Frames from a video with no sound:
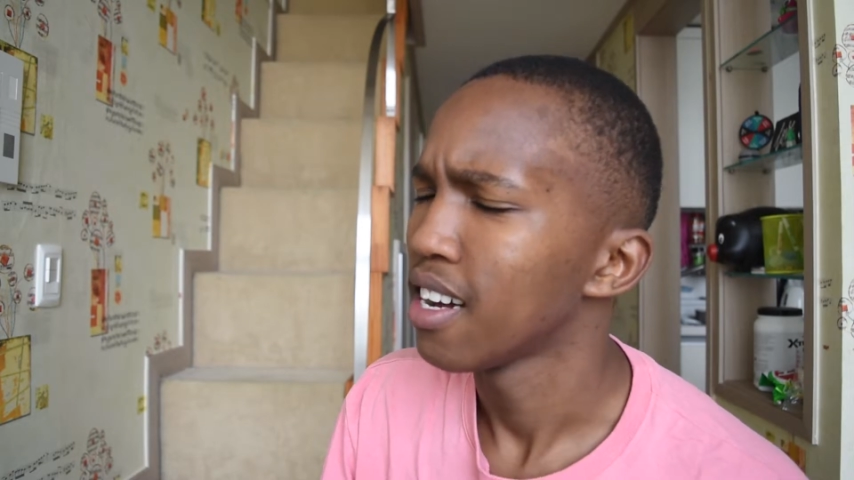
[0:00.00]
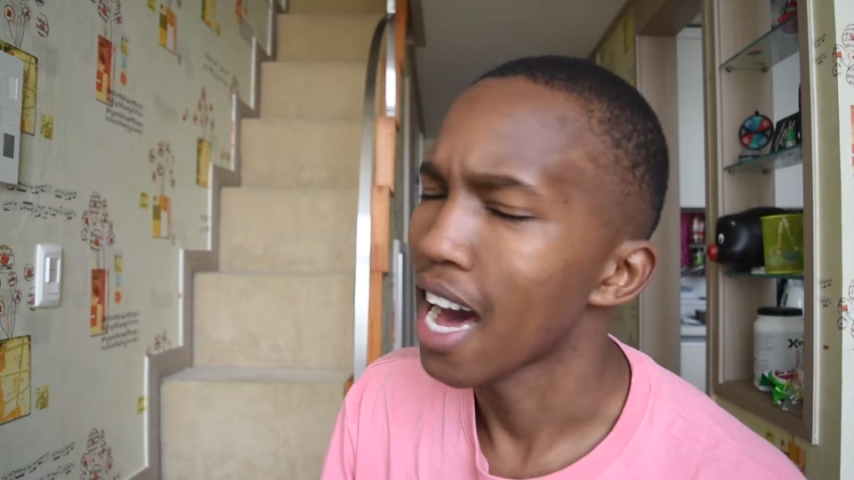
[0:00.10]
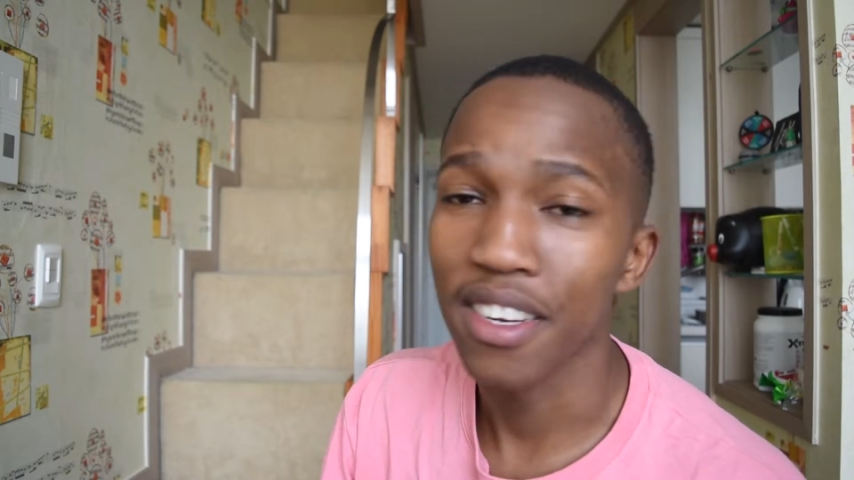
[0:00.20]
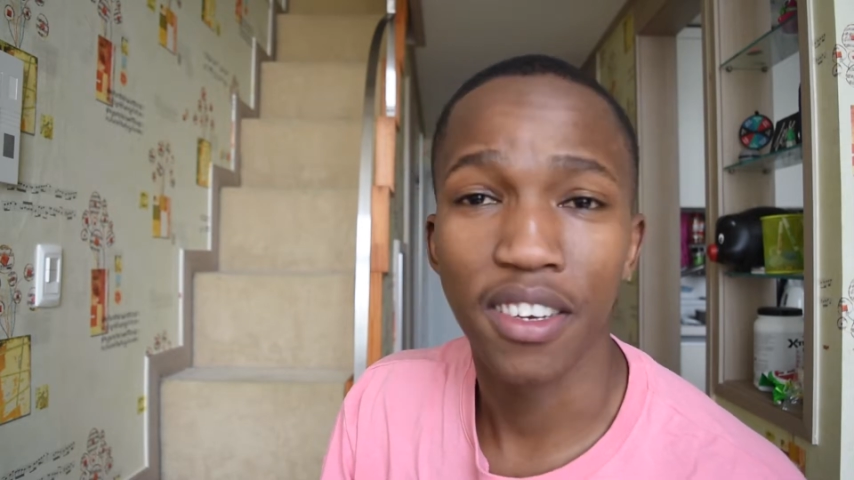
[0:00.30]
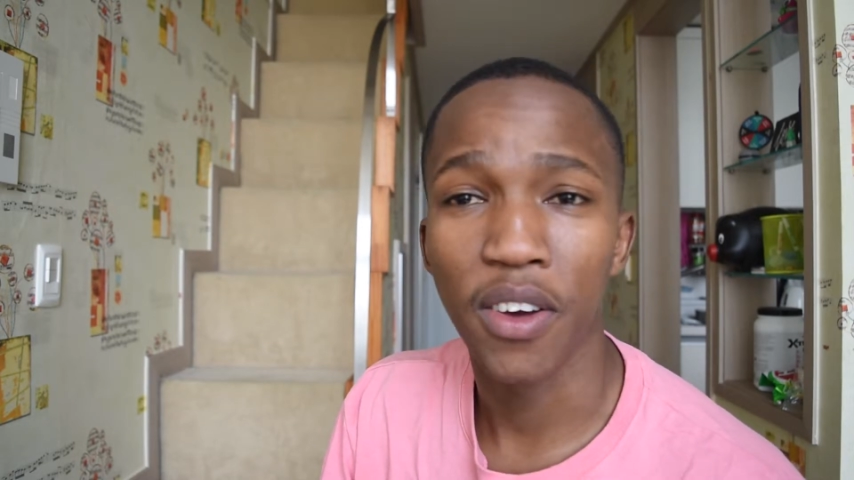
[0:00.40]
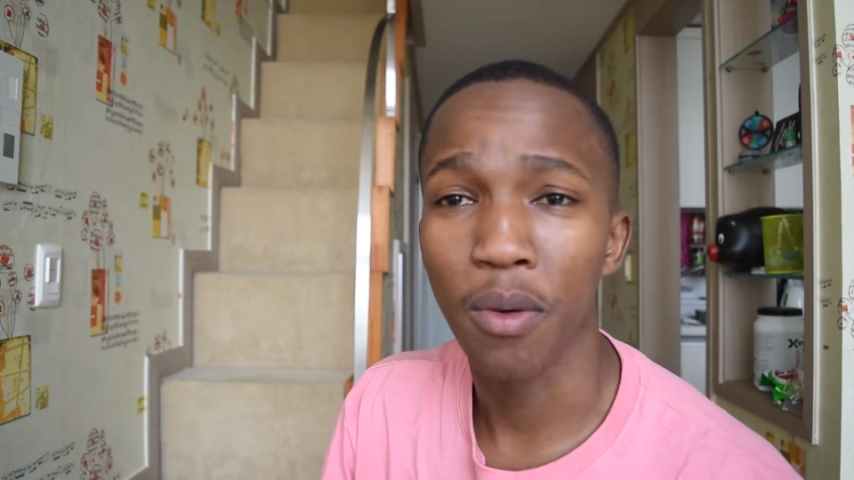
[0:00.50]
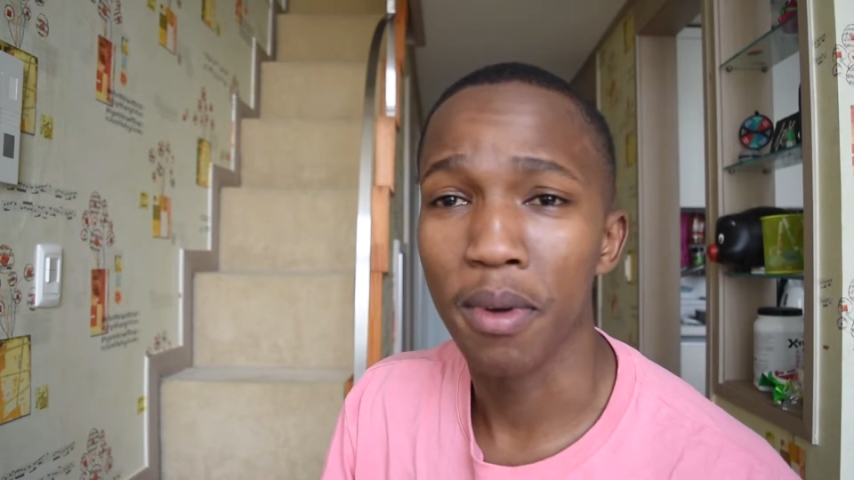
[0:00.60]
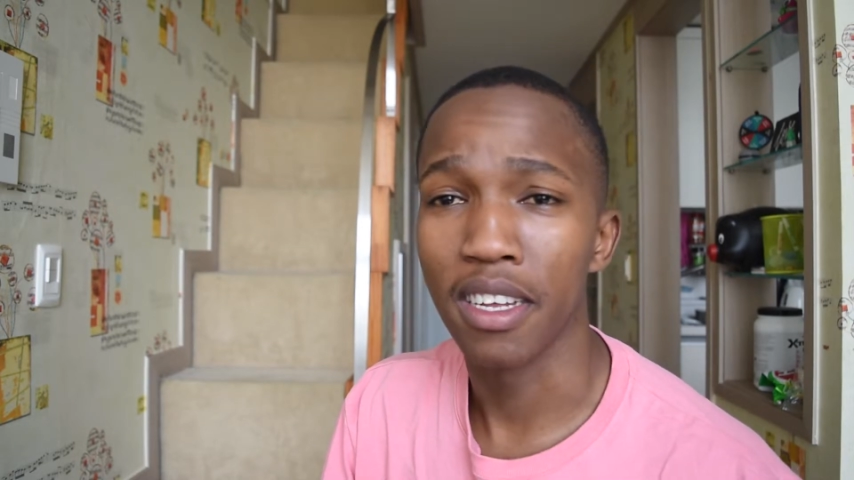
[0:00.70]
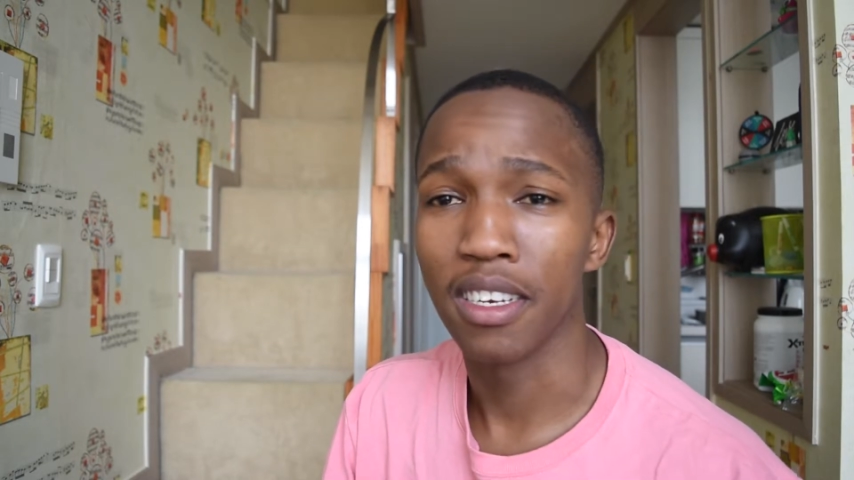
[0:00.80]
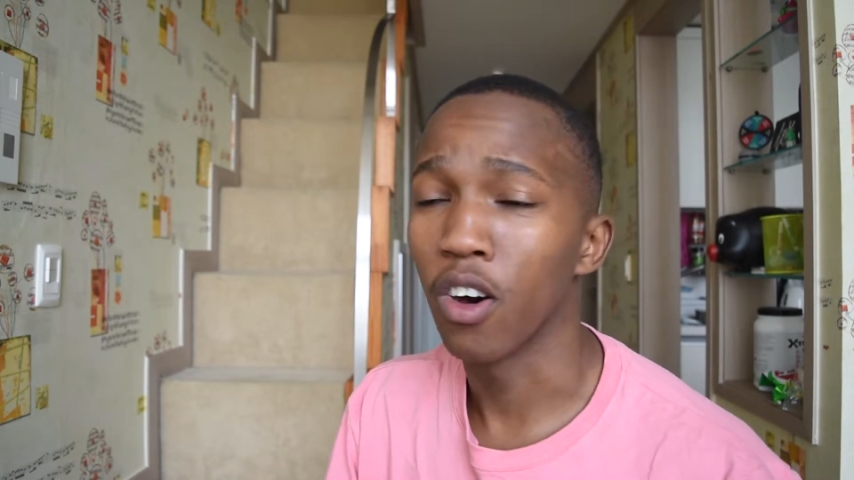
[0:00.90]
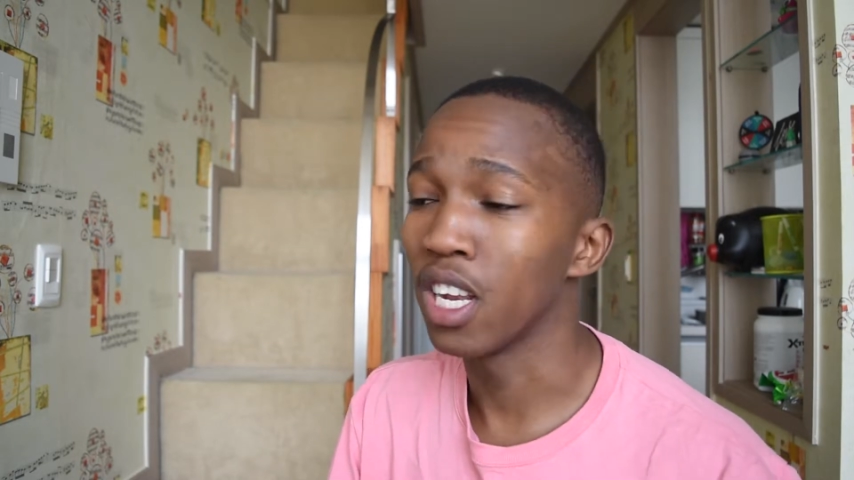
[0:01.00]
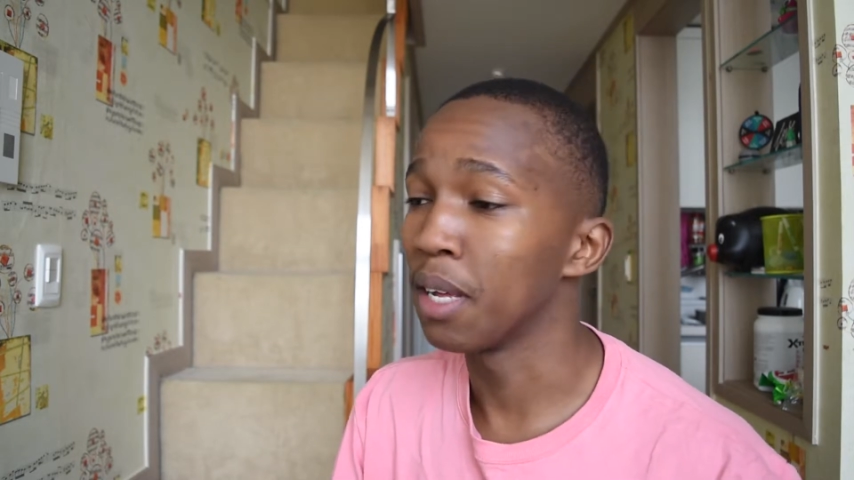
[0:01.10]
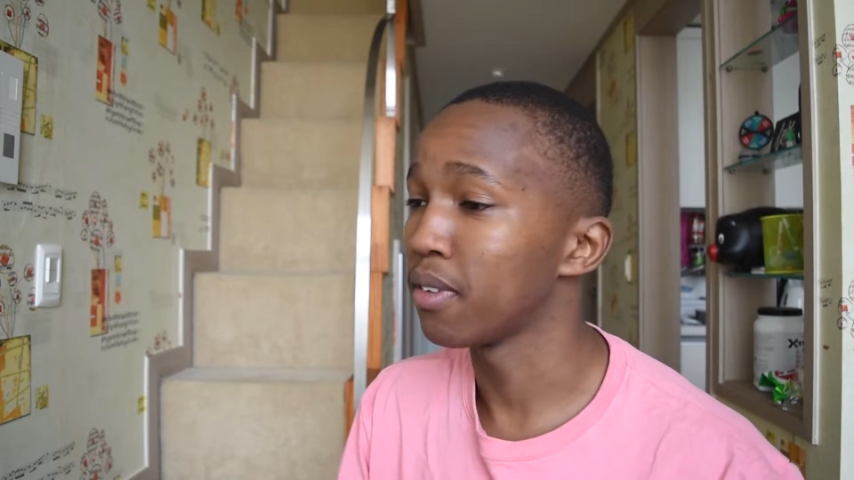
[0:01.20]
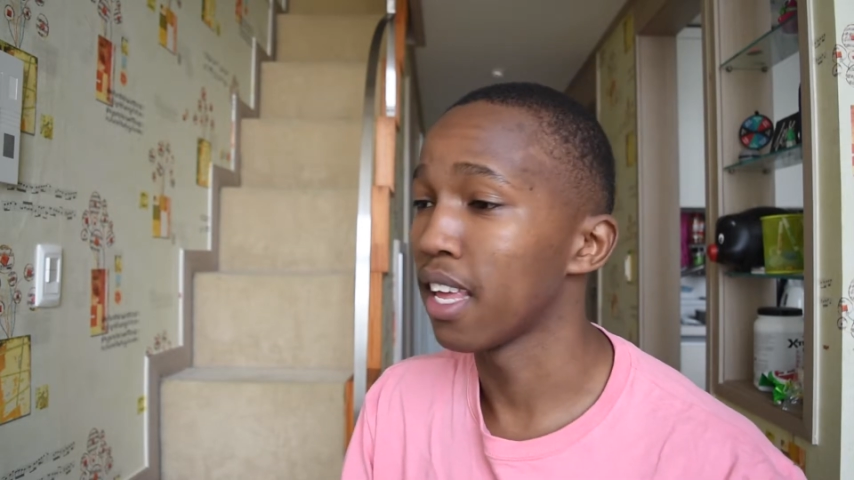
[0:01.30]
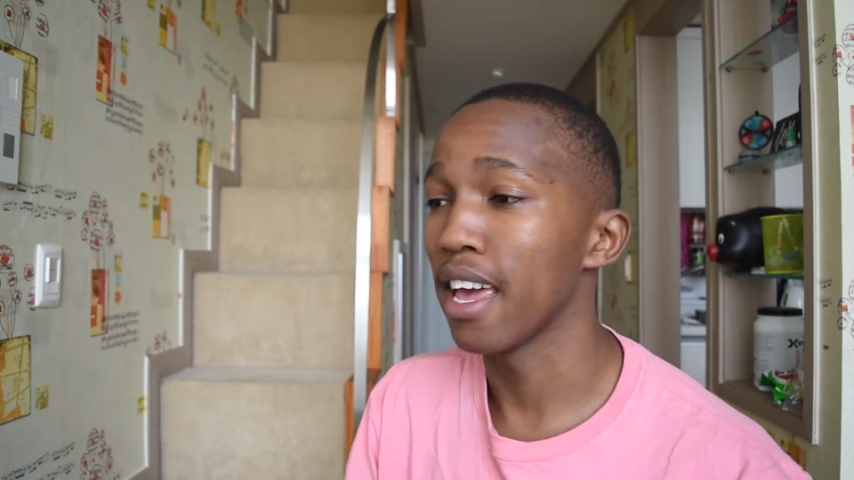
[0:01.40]
I don't know, man. All
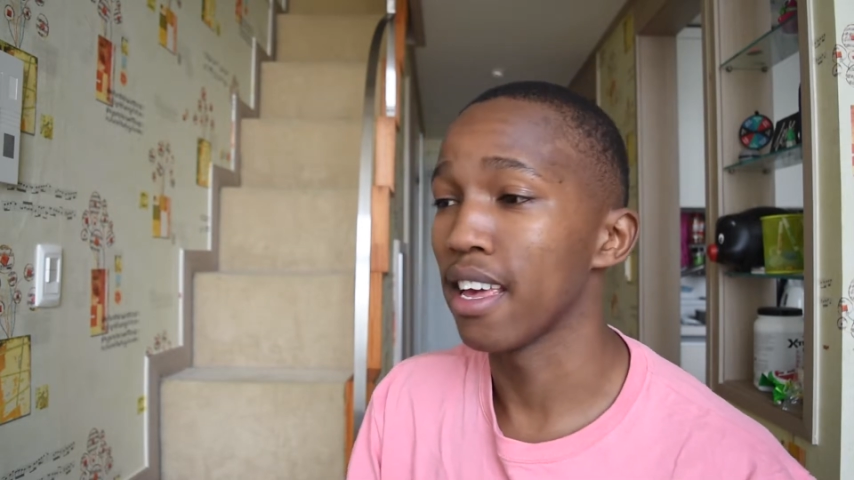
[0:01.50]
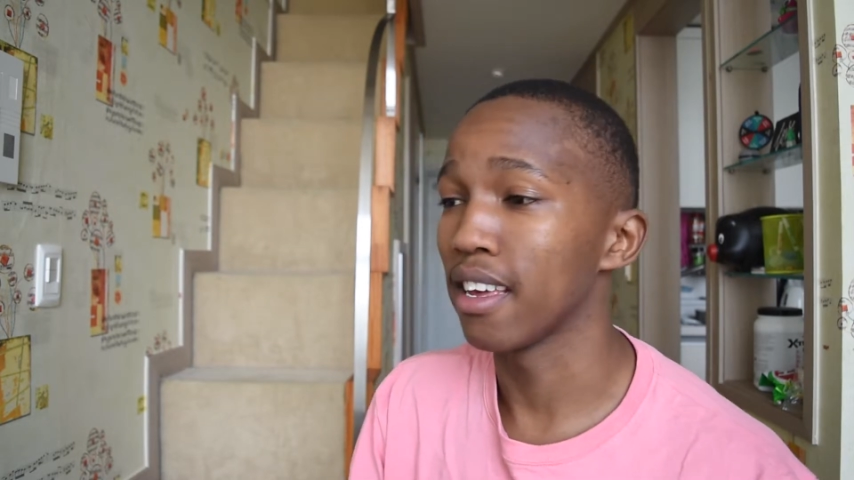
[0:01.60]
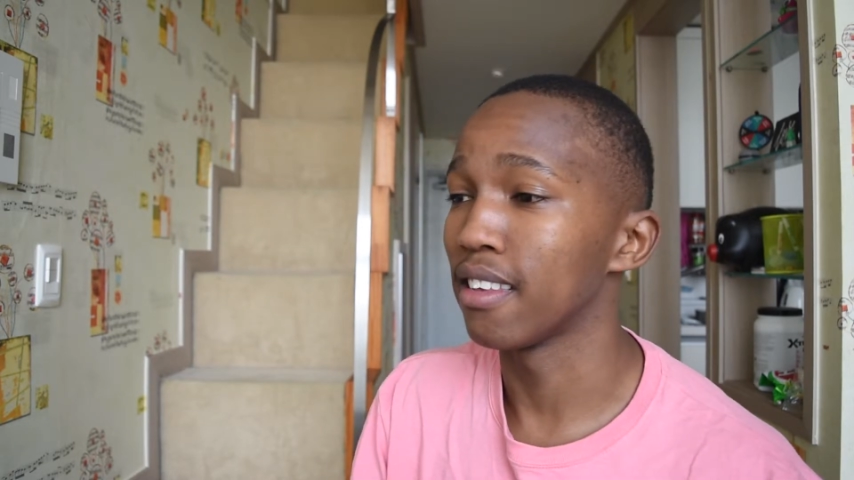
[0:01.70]
I'm saying